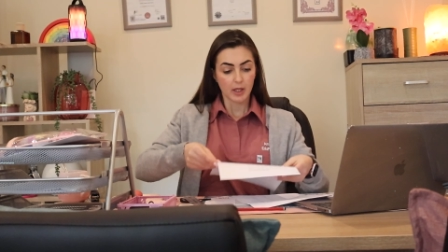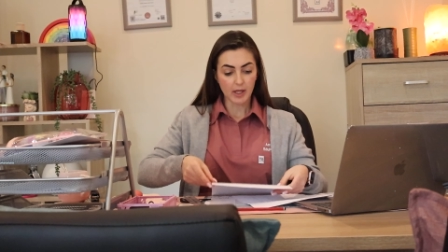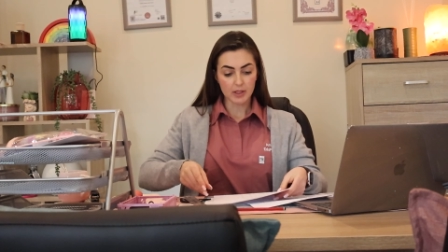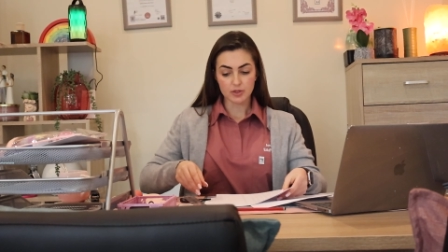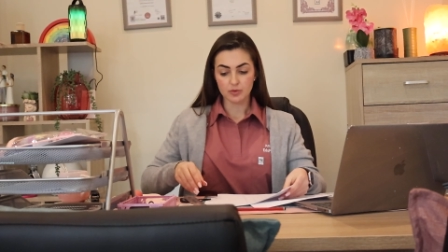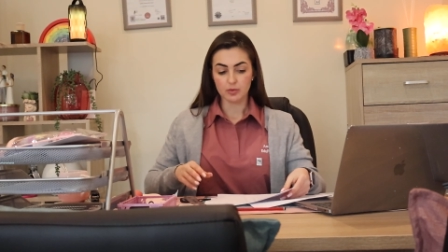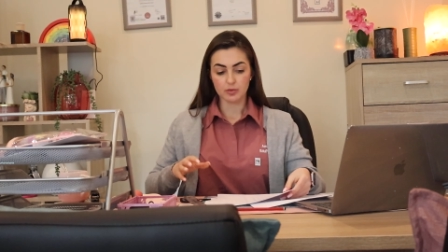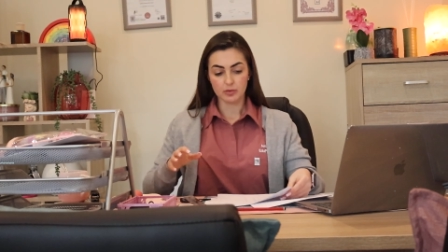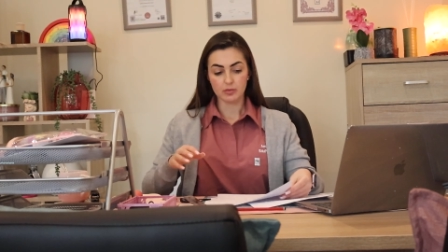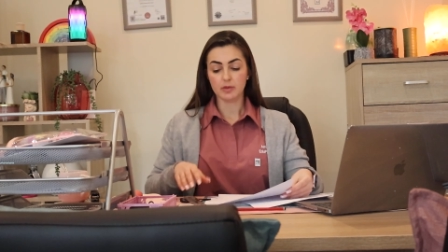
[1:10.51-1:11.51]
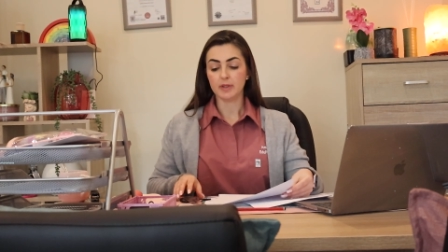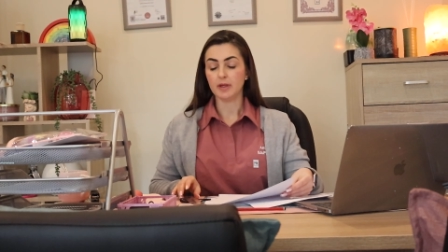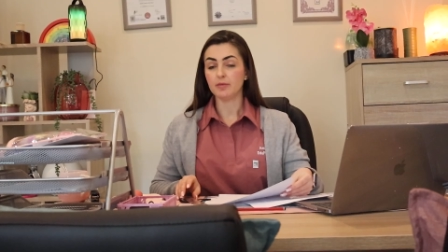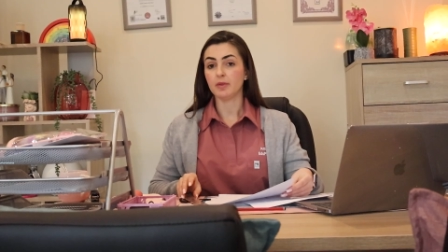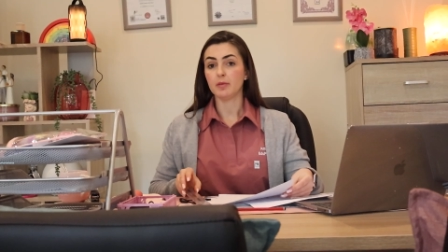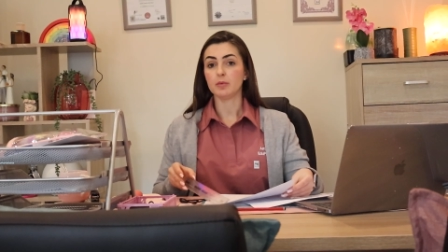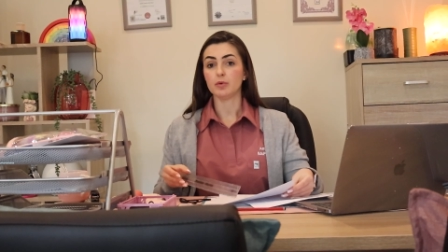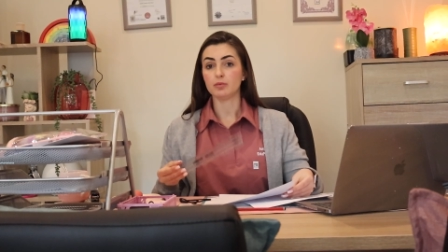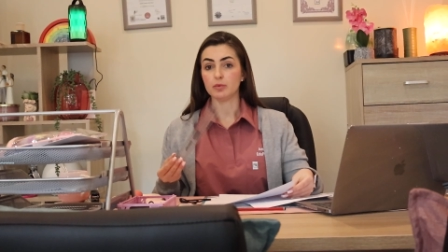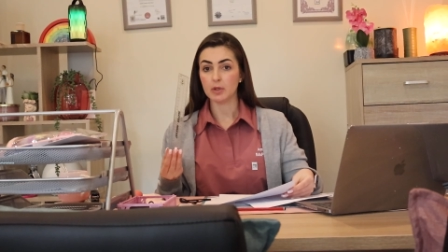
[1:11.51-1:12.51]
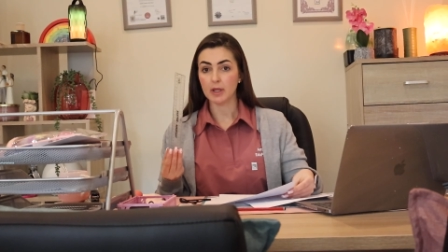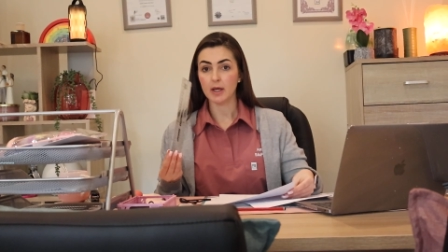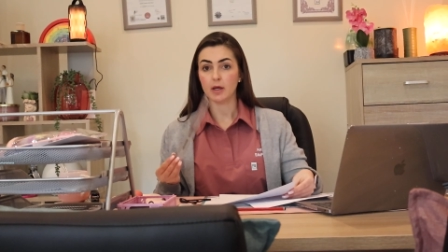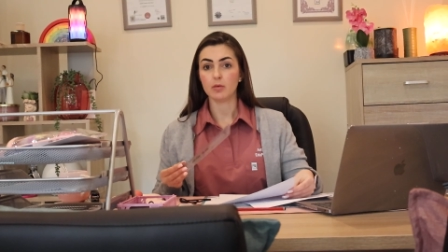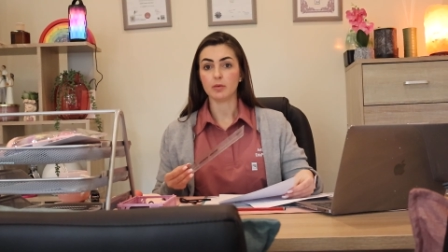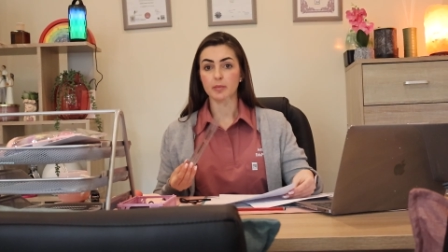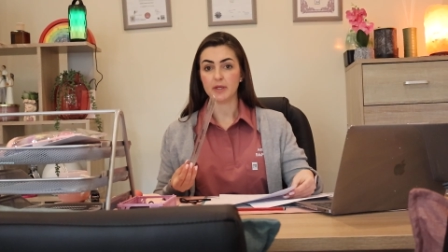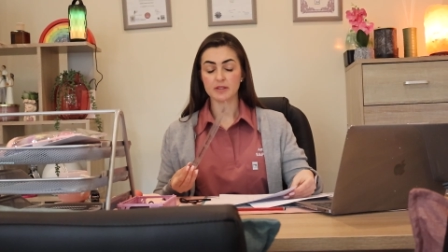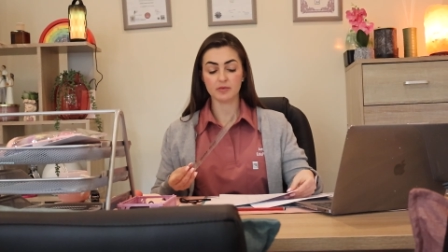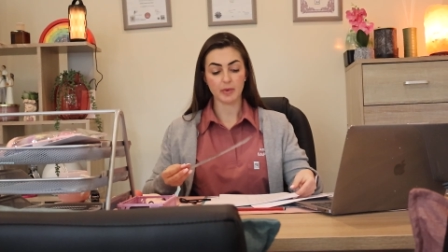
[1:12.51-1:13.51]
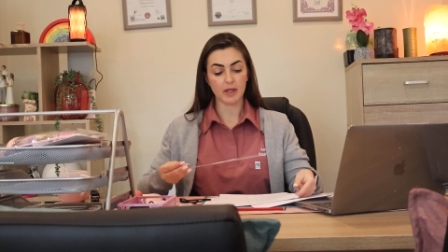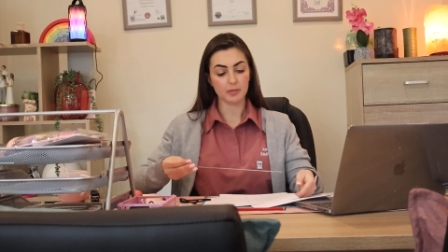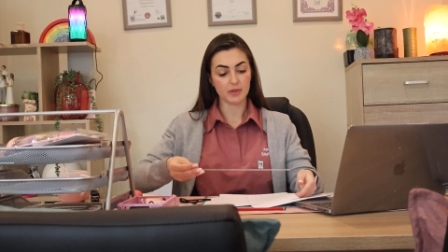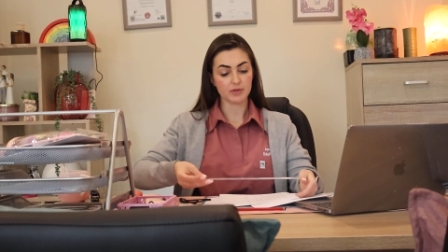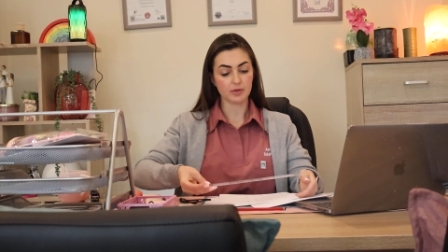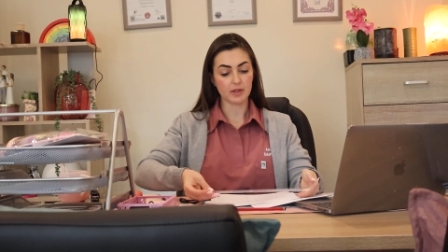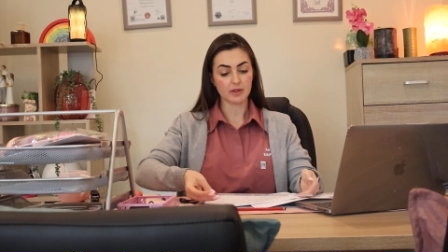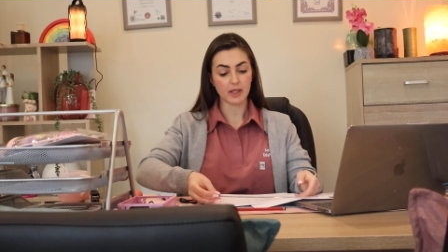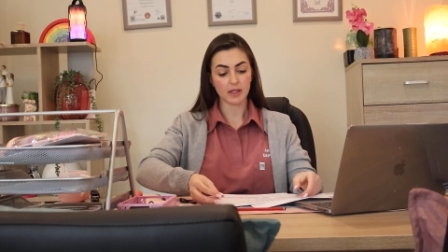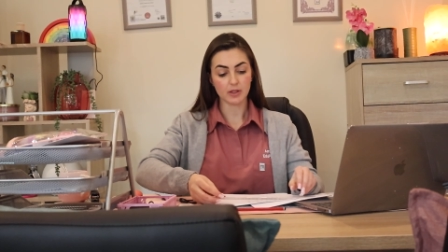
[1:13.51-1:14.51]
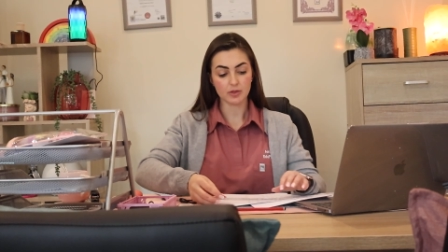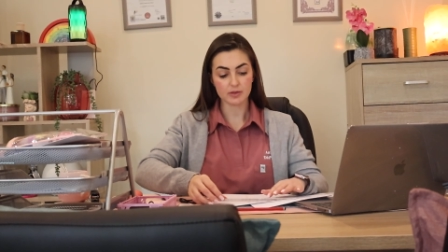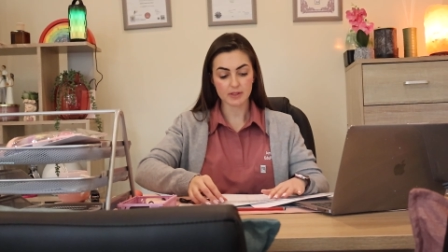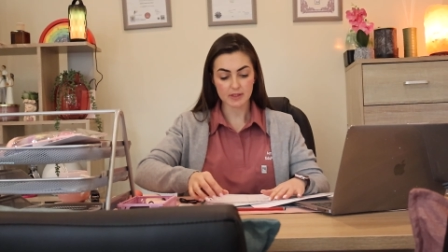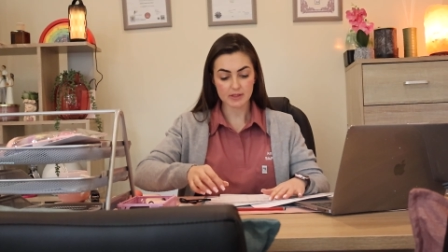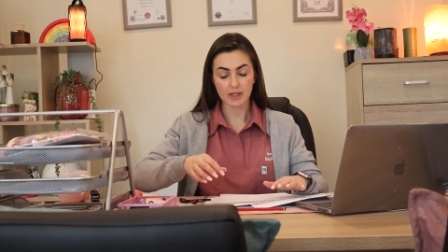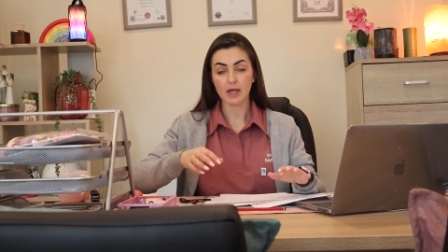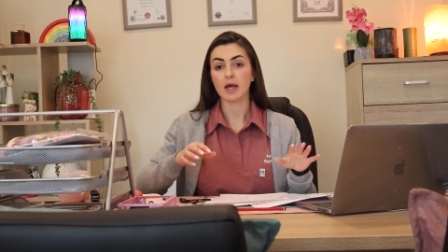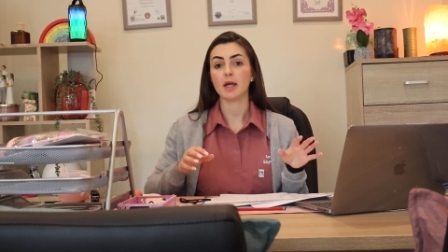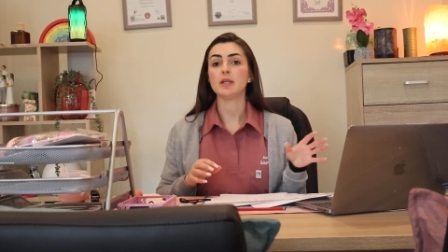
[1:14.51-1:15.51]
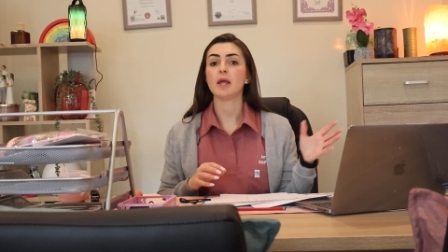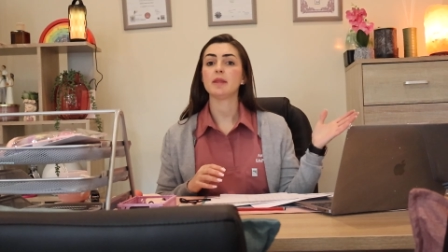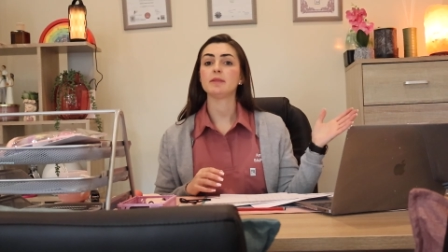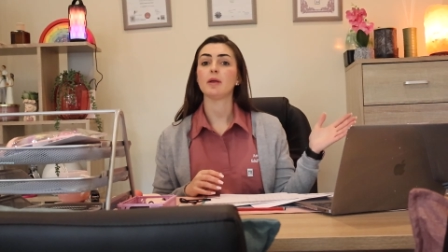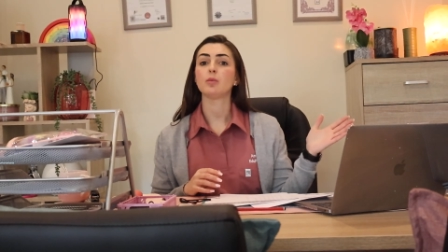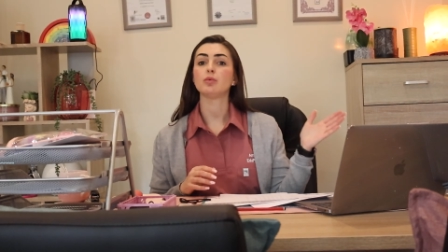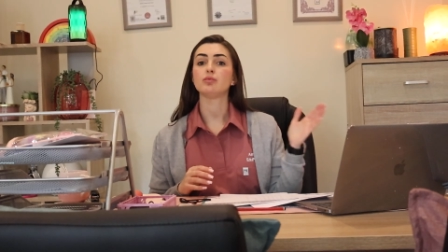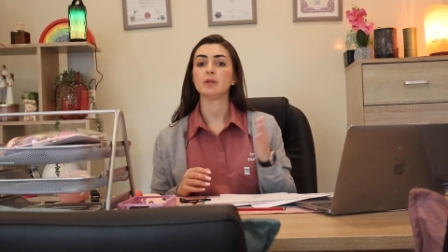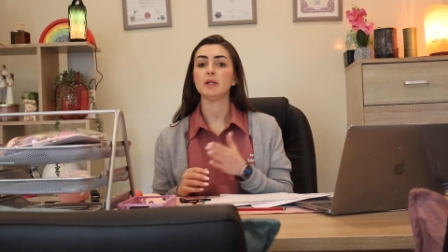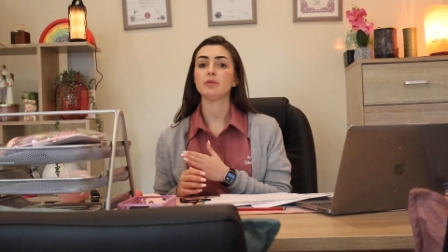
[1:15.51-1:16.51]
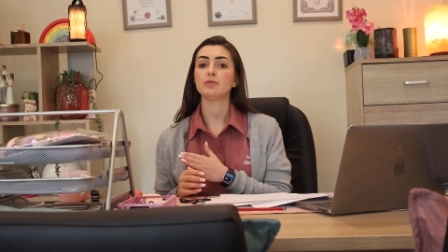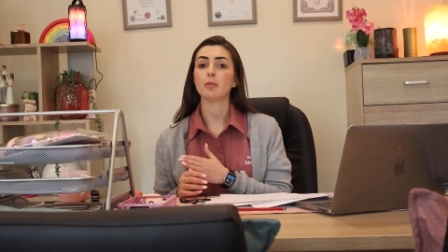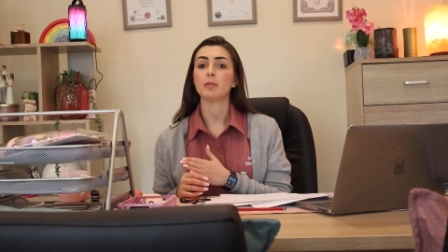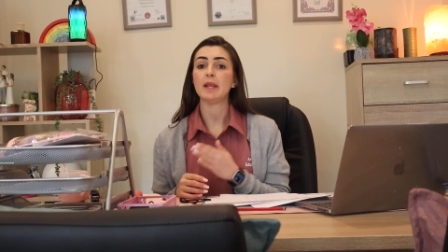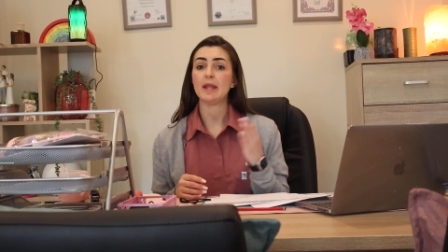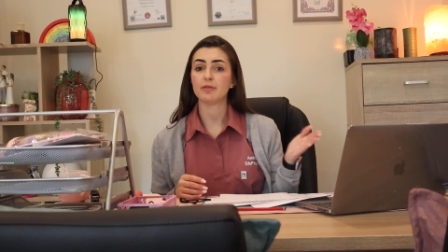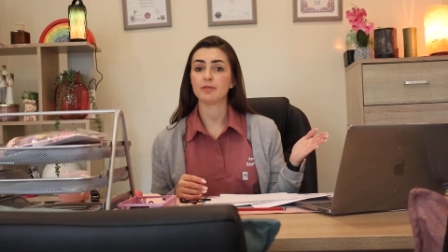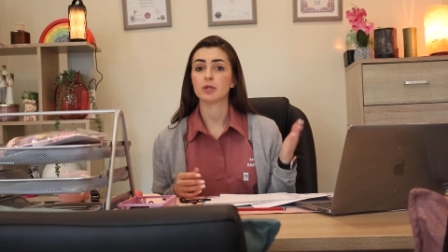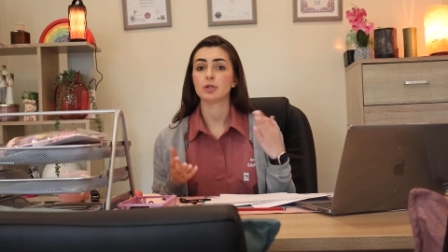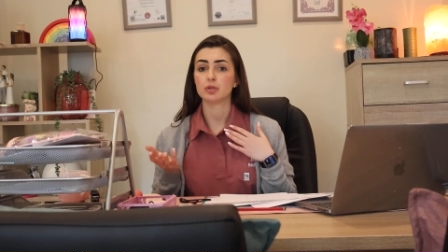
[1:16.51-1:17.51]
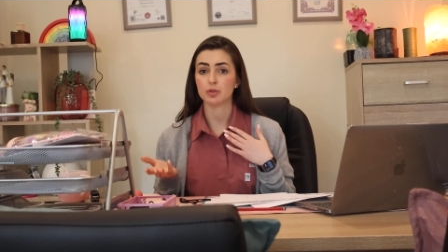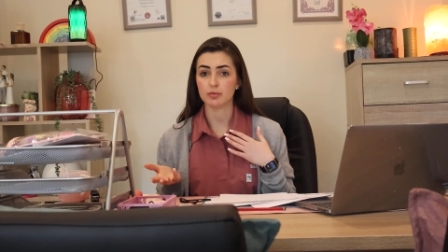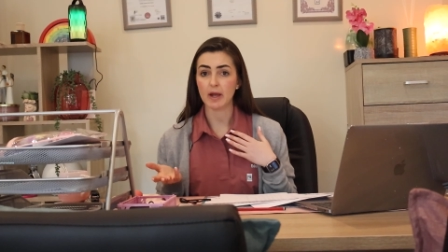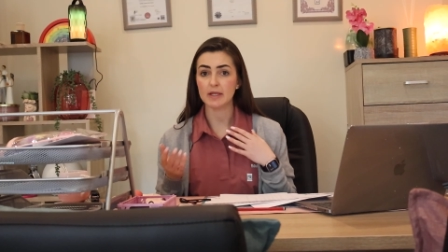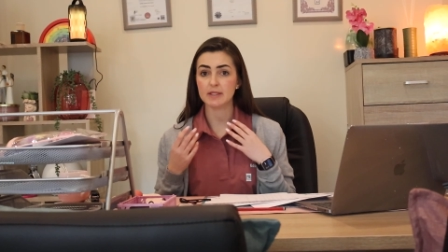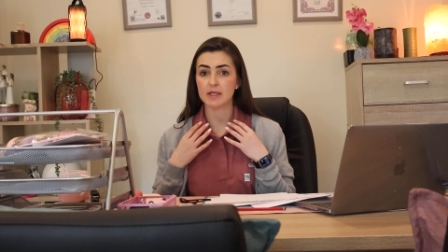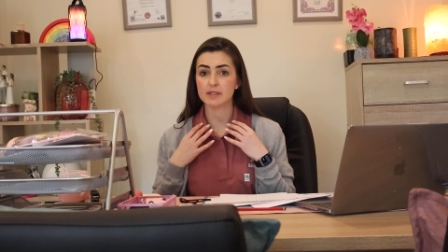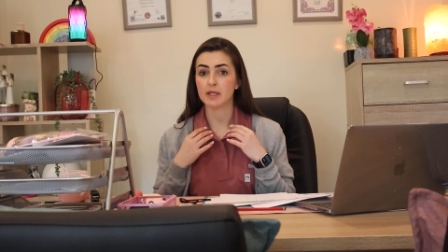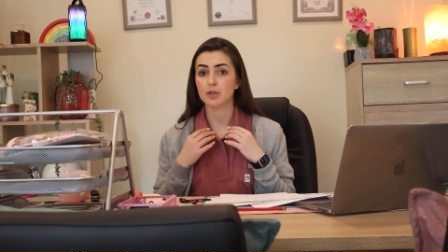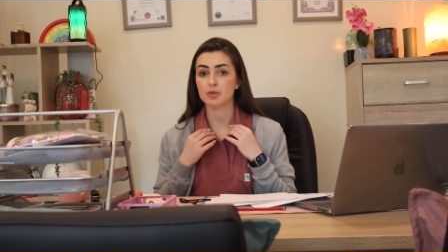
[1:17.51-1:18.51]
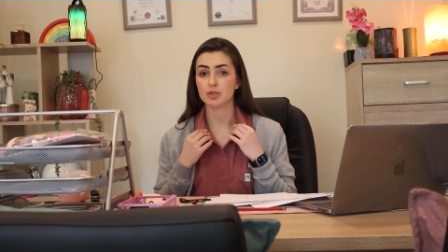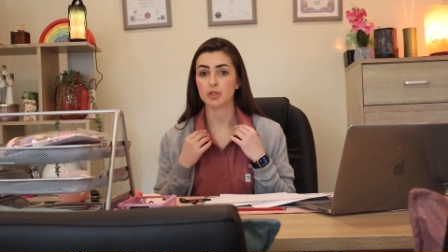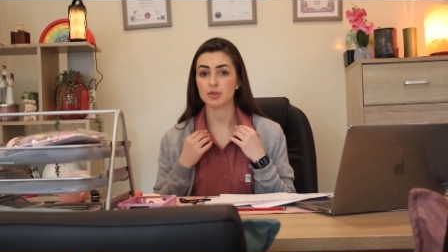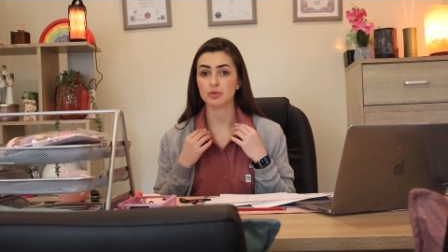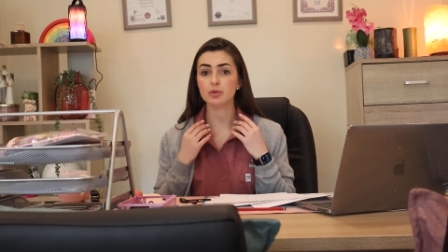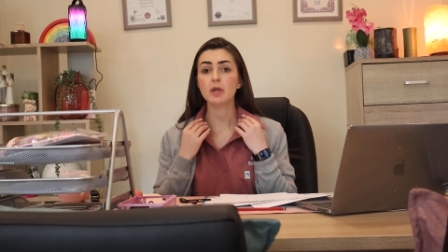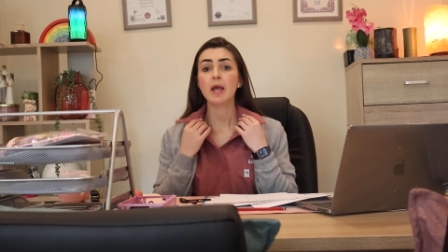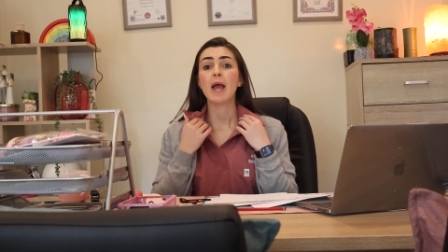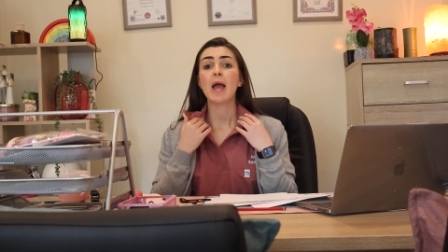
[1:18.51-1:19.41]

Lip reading: and you will give them the ruler or a piece of paper so that they can use it as a guide, and they will read from left to right as they usually do,